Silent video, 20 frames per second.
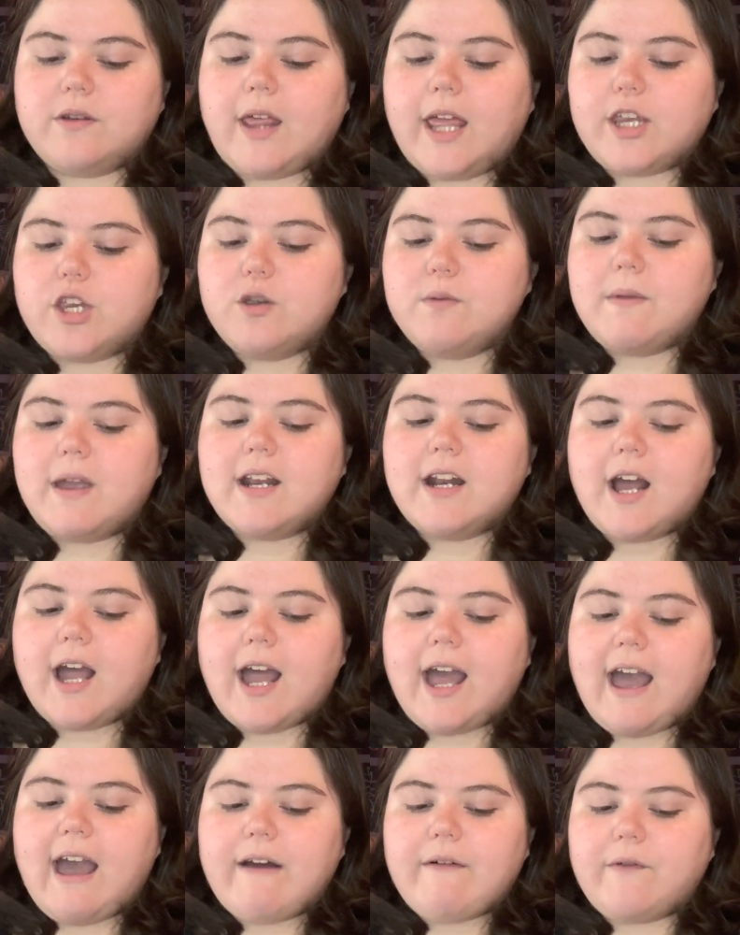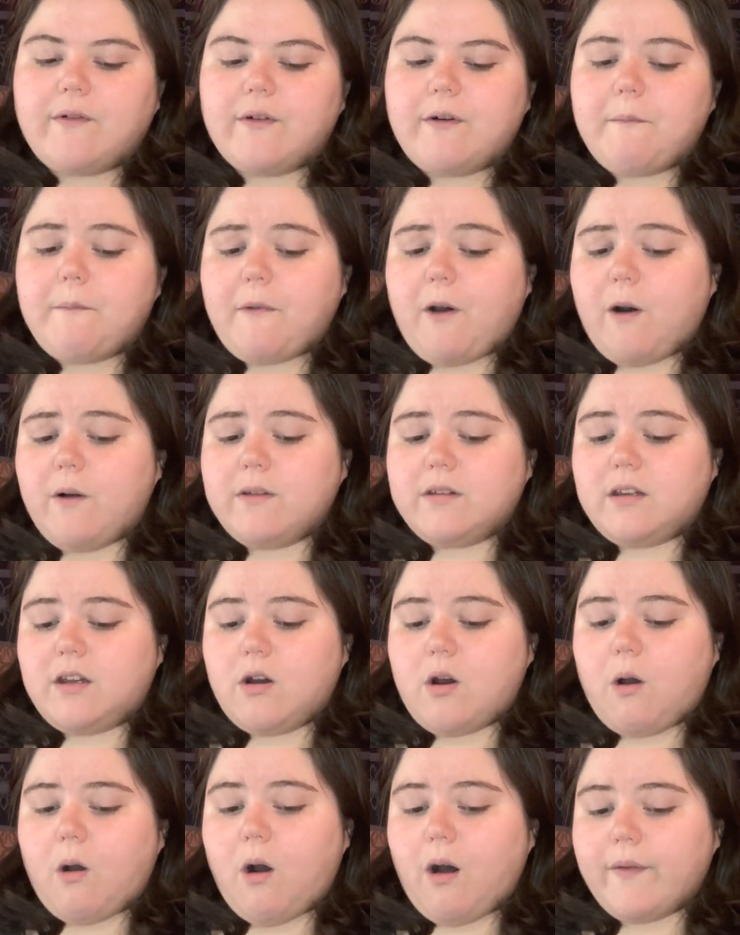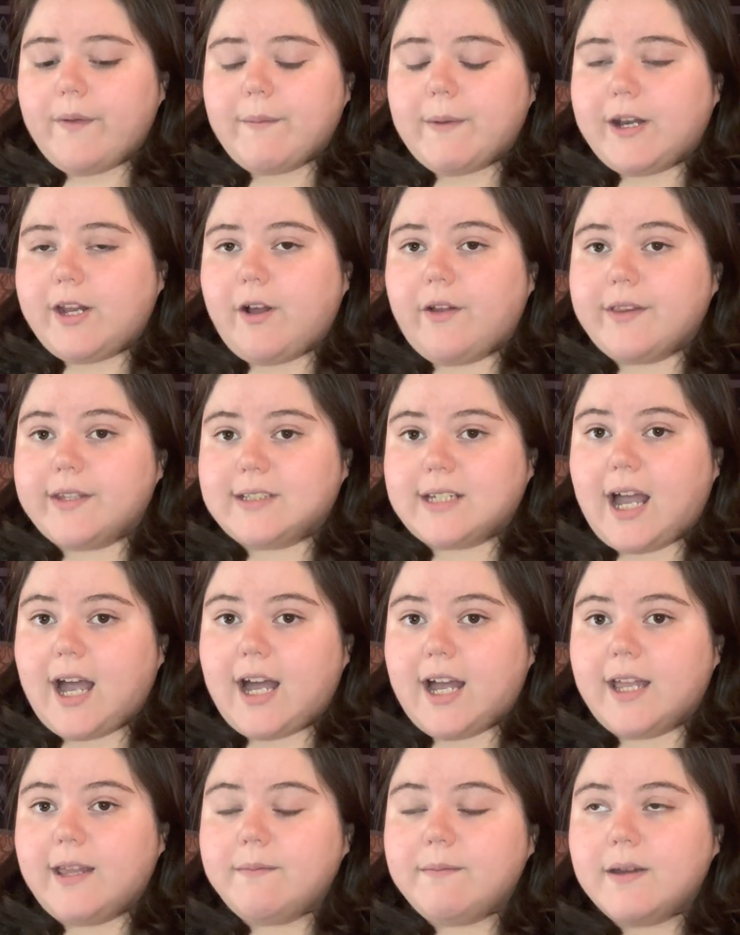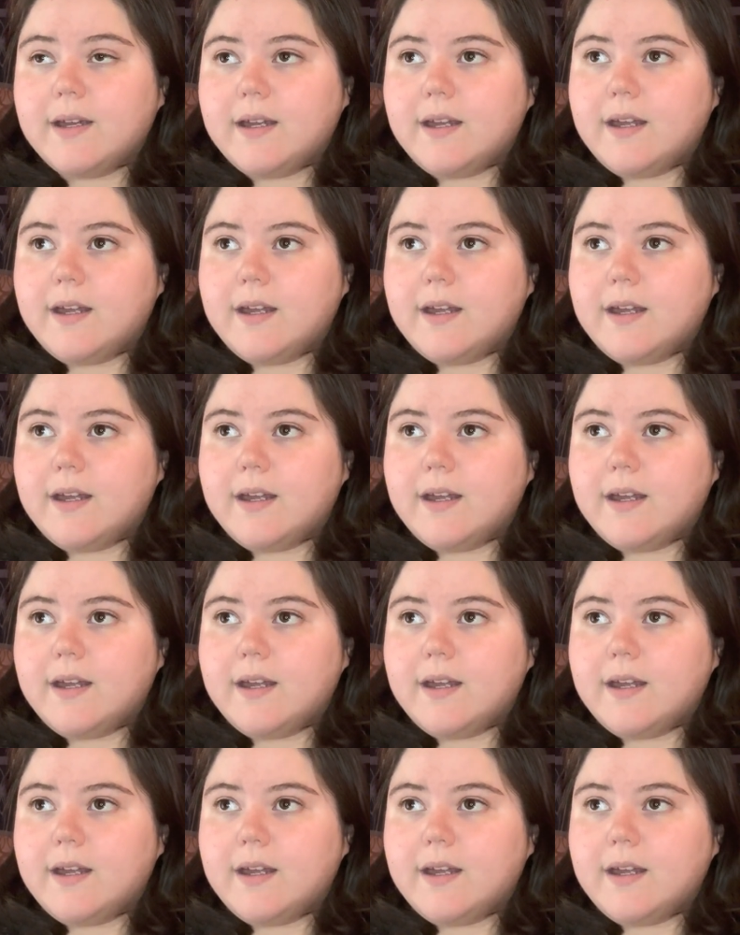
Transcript: Like you may not have, all the money all the time.